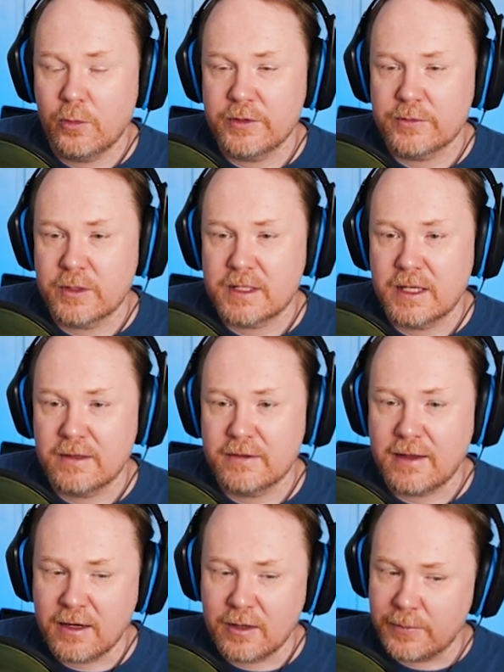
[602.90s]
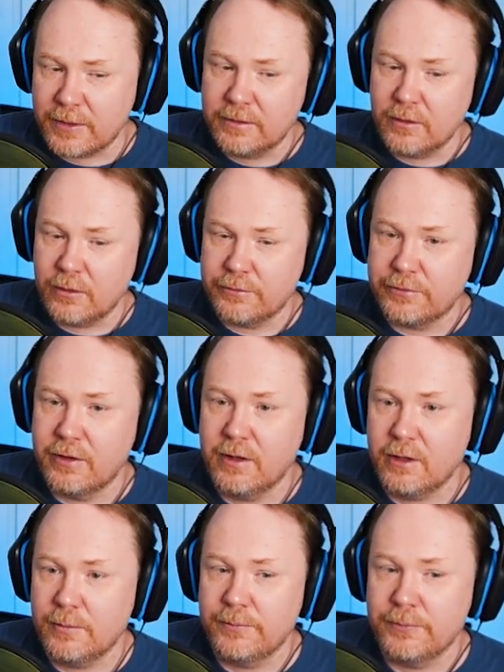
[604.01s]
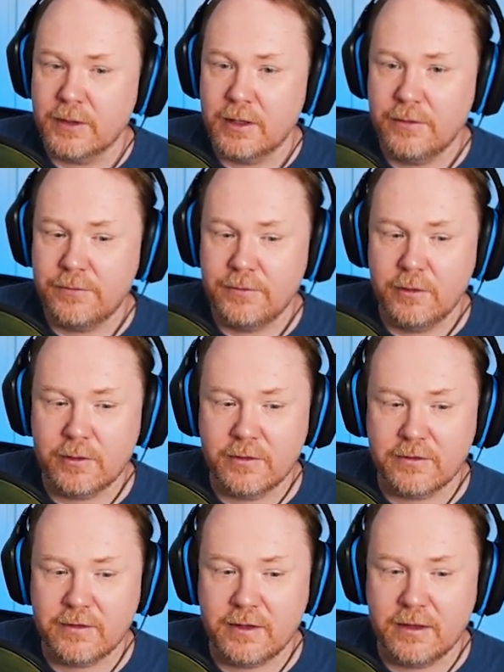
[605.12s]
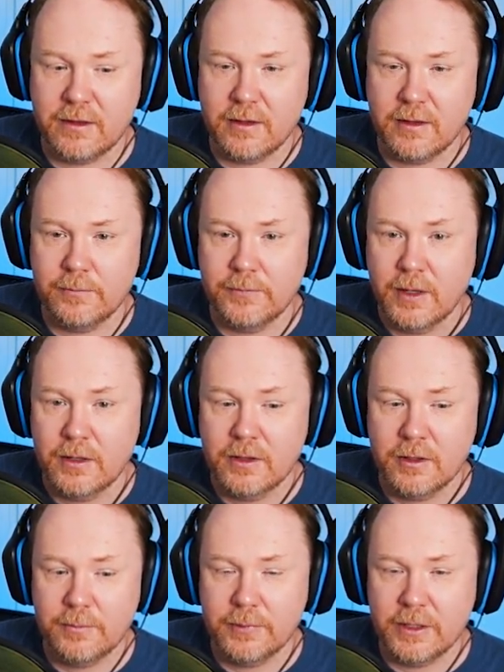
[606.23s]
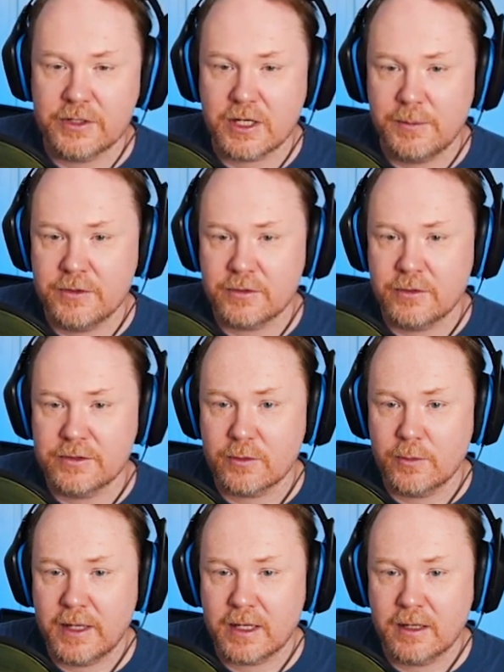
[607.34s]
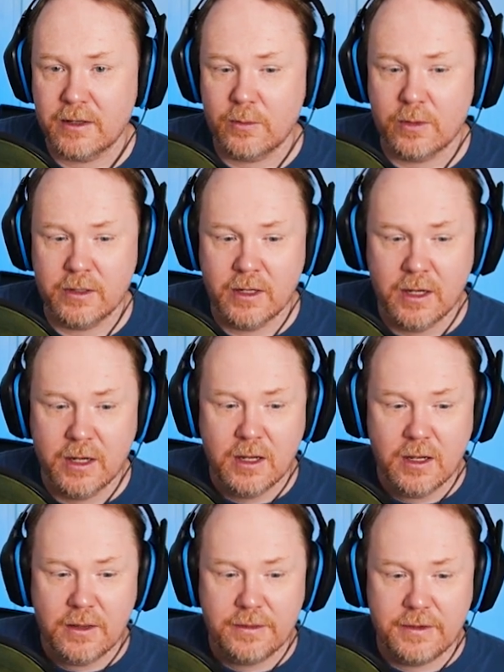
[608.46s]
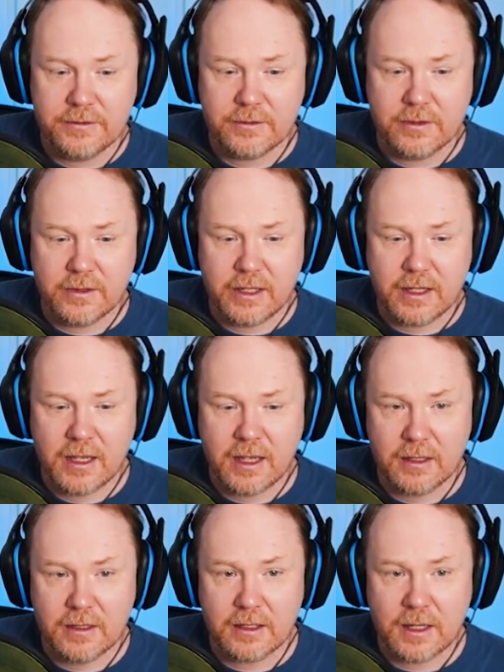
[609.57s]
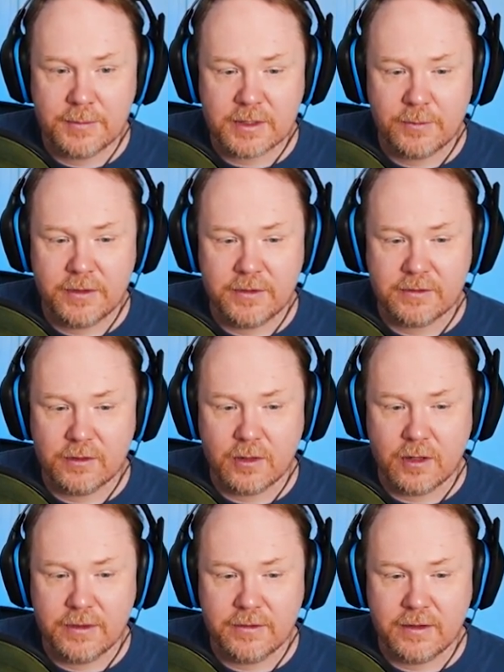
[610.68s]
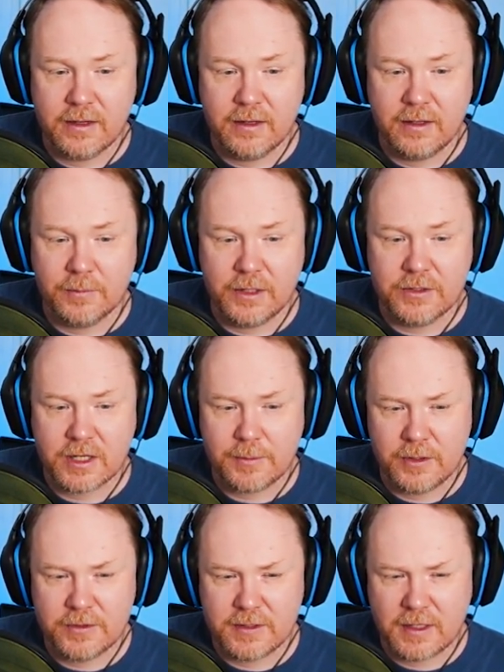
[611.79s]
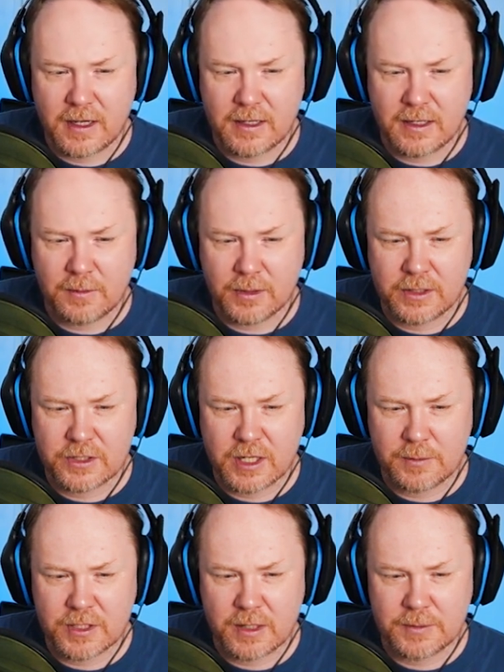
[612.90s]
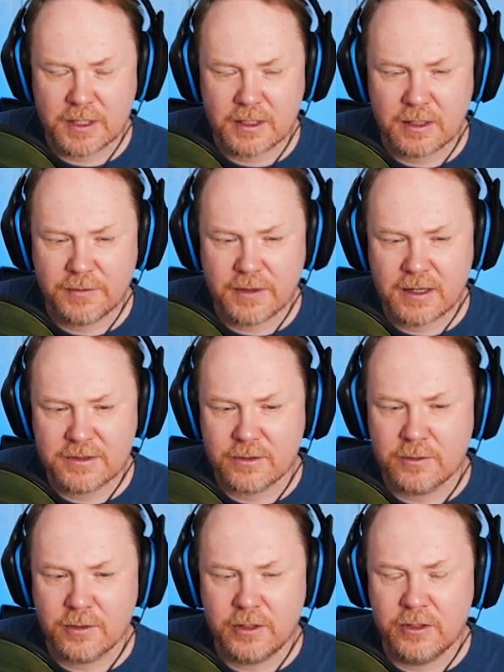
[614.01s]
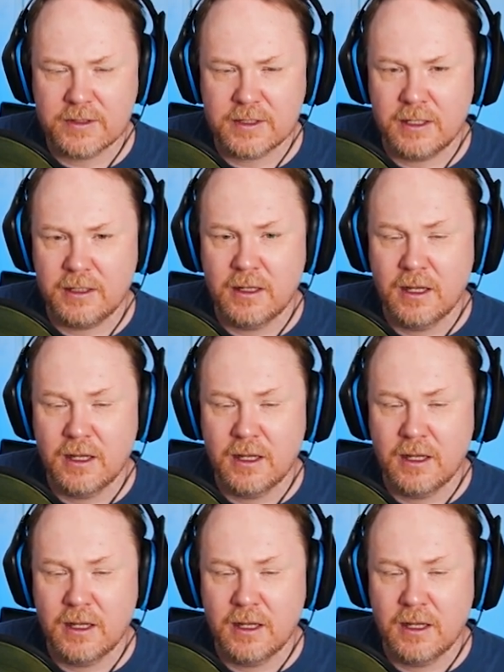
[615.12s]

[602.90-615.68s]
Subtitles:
want to take this edit button off if you can see that the blend shape is on. So we'll make another one. This sort of like comes up with this little guy, this editing blend shape, and you see editing blend shape, shape target. If that is on in your scene